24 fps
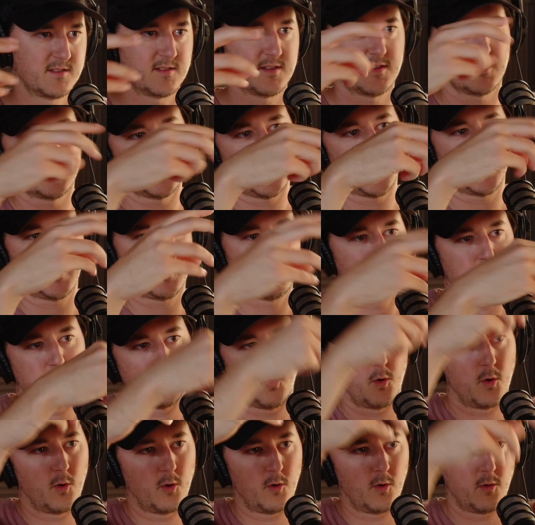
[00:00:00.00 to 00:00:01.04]
to like
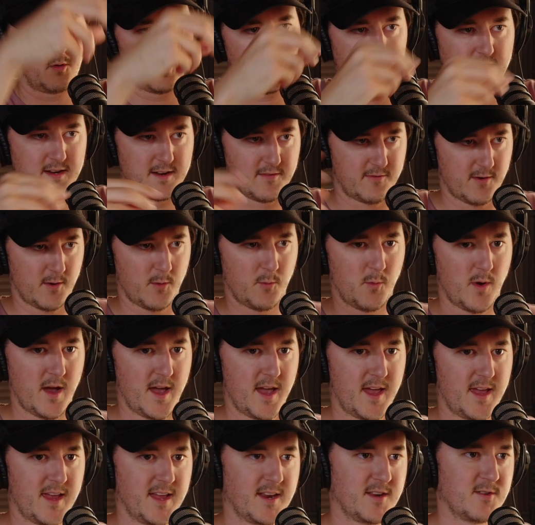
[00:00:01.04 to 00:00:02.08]
pull a different
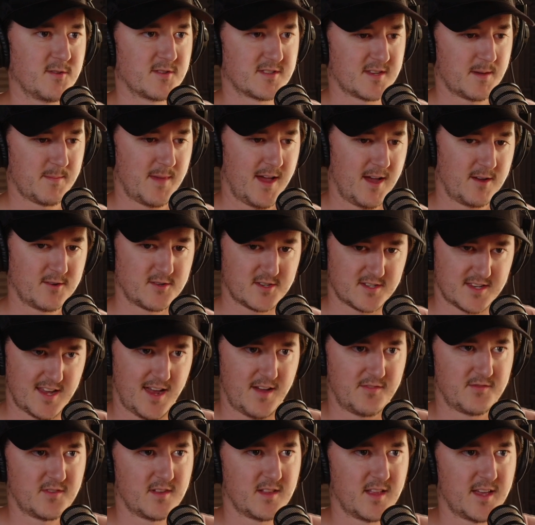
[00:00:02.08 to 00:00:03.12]
way, and you somehow just
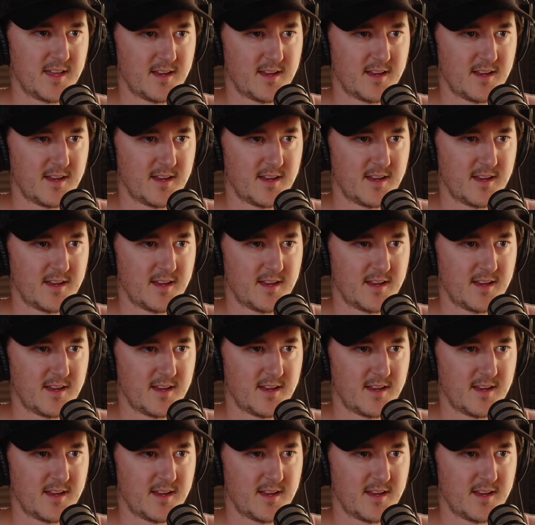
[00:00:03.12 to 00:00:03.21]
have to